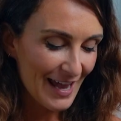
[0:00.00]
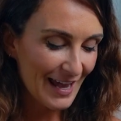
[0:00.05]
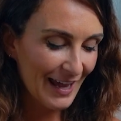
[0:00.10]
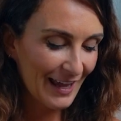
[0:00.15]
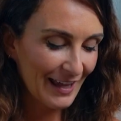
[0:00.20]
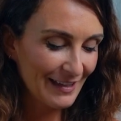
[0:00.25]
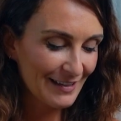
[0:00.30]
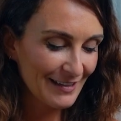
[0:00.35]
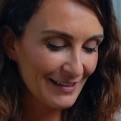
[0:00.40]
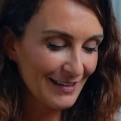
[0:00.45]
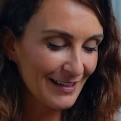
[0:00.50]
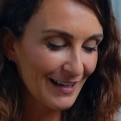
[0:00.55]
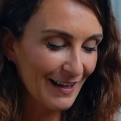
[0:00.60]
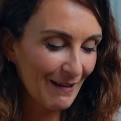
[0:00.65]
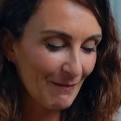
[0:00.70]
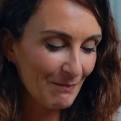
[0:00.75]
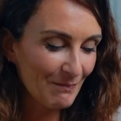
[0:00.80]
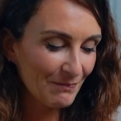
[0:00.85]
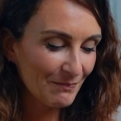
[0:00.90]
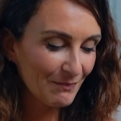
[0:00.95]
And
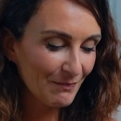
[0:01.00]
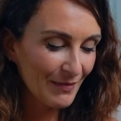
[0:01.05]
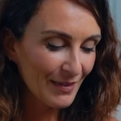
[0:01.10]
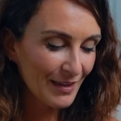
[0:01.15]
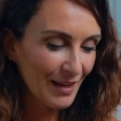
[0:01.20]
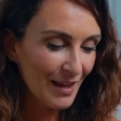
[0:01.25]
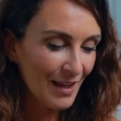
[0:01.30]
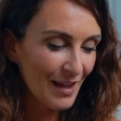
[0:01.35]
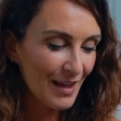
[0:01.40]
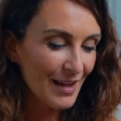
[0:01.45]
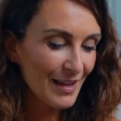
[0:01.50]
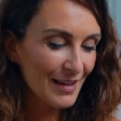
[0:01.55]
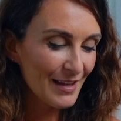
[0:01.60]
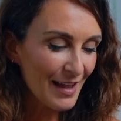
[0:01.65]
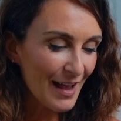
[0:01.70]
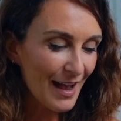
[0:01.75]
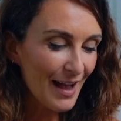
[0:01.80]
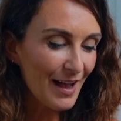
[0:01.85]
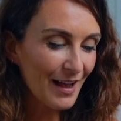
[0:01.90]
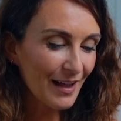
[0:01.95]
um,
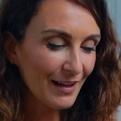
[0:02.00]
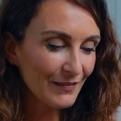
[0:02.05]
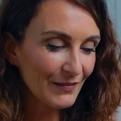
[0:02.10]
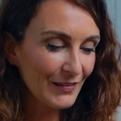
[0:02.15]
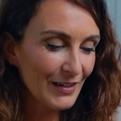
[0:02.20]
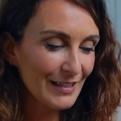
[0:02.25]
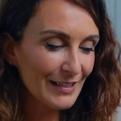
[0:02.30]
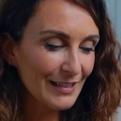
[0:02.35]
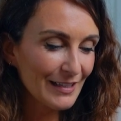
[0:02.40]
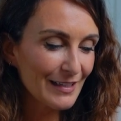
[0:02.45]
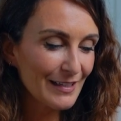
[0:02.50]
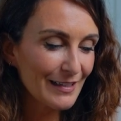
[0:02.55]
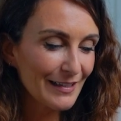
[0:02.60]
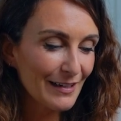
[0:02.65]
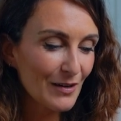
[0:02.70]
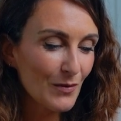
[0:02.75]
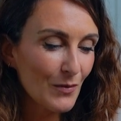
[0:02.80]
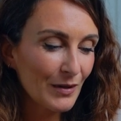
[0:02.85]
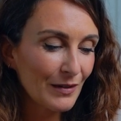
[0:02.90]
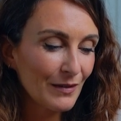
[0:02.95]
yeah, it's
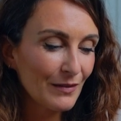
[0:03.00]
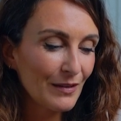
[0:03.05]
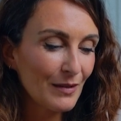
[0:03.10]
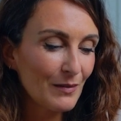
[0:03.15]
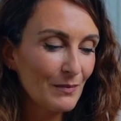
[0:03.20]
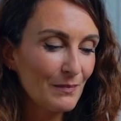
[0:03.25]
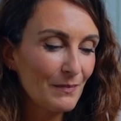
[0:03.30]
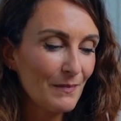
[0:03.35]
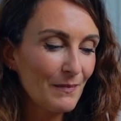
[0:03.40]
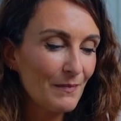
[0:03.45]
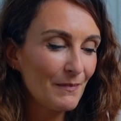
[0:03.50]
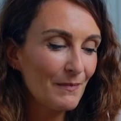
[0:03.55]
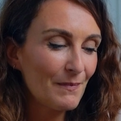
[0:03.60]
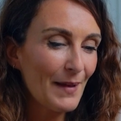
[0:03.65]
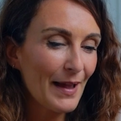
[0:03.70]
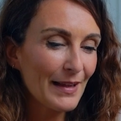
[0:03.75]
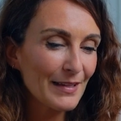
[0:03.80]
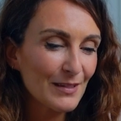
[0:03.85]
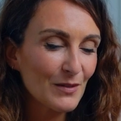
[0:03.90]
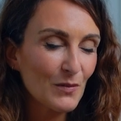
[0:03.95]
considered one of the
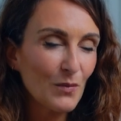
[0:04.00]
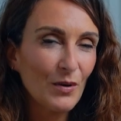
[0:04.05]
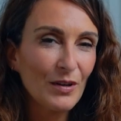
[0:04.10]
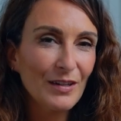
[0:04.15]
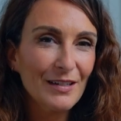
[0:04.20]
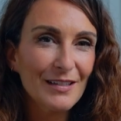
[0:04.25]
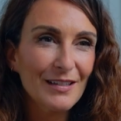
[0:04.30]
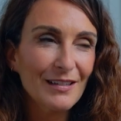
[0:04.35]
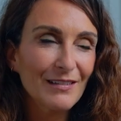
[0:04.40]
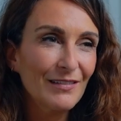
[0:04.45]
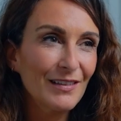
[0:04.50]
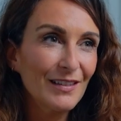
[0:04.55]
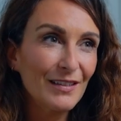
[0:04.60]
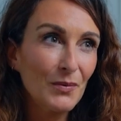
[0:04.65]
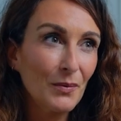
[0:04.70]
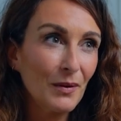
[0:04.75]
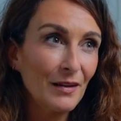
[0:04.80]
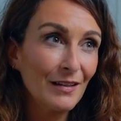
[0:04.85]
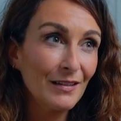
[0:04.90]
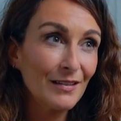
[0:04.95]
best works of the
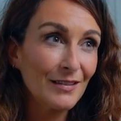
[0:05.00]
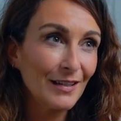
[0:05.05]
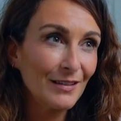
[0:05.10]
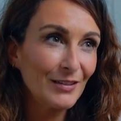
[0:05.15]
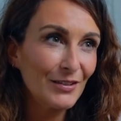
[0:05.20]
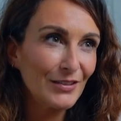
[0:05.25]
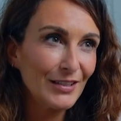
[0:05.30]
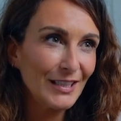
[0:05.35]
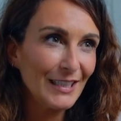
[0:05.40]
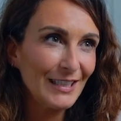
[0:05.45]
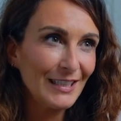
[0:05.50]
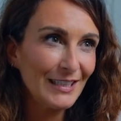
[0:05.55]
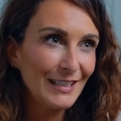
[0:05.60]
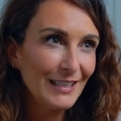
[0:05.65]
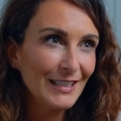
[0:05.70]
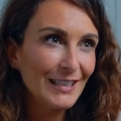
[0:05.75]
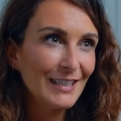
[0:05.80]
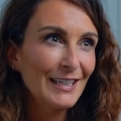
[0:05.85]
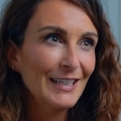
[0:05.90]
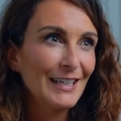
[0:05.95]
20th
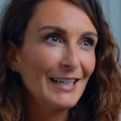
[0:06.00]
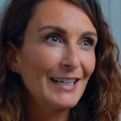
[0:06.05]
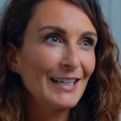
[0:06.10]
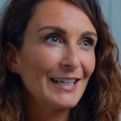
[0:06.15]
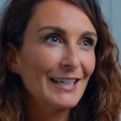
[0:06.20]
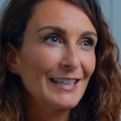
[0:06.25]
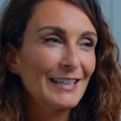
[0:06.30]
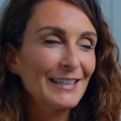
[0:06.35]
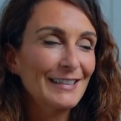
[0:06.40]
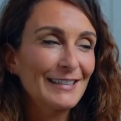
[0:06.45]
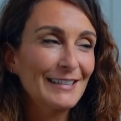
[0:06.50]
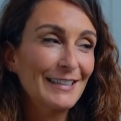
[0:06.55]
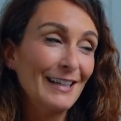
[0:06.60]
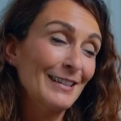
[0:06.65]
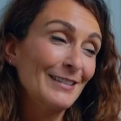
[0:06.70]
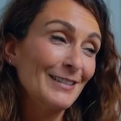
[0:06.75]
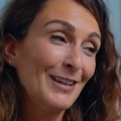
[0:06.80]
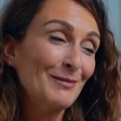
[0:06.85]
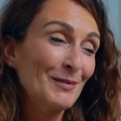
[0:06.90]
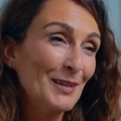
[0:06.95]
century uh,
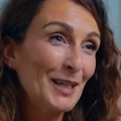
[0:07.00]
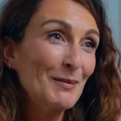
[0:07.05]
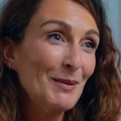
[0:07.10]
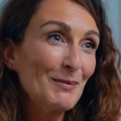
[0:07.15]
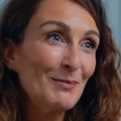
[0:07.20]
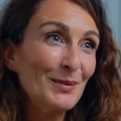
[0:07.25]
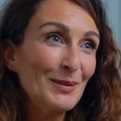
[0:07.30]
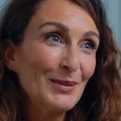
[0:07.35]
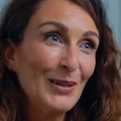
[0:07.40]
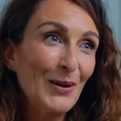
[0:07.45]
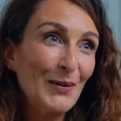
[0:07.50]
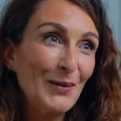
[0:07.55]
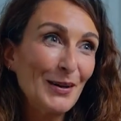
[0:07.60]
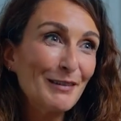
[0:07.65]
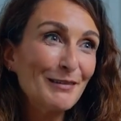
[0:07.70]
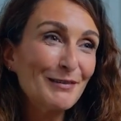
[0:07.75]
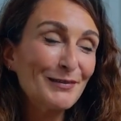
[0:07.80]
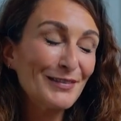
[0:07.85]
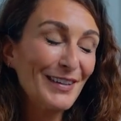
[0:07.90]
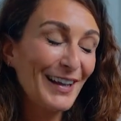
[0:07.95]
that not many people
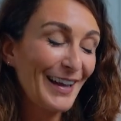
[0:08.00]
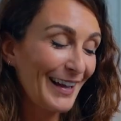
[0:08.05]
know of.